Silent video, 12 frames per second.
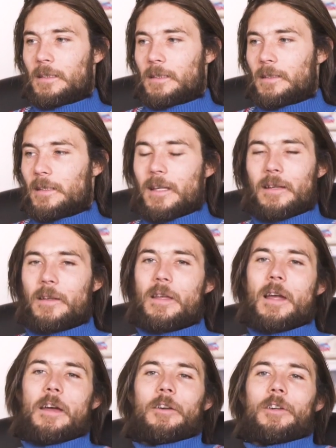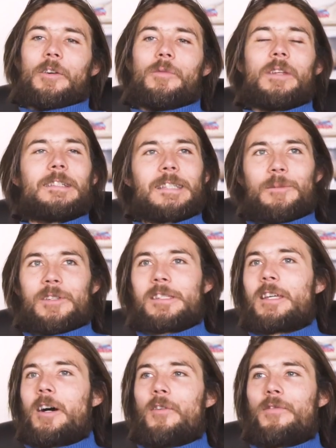yeah, I don't know. When someone's
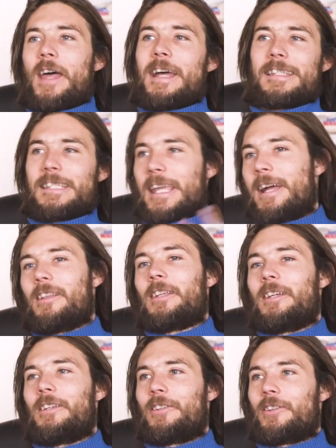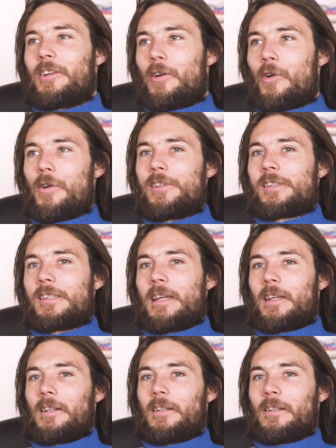of that talent, you're always just
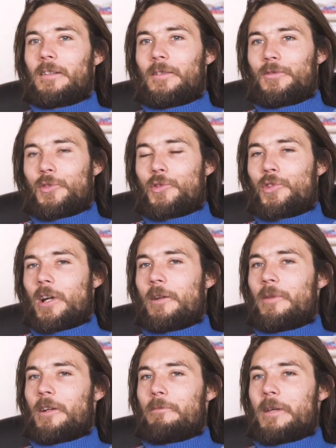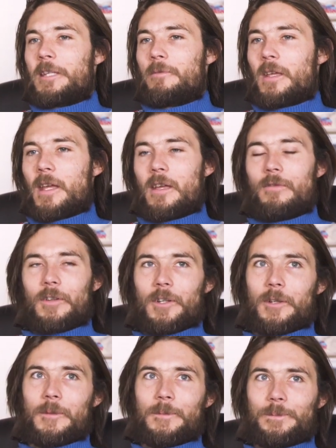like, you try to be on best behavior.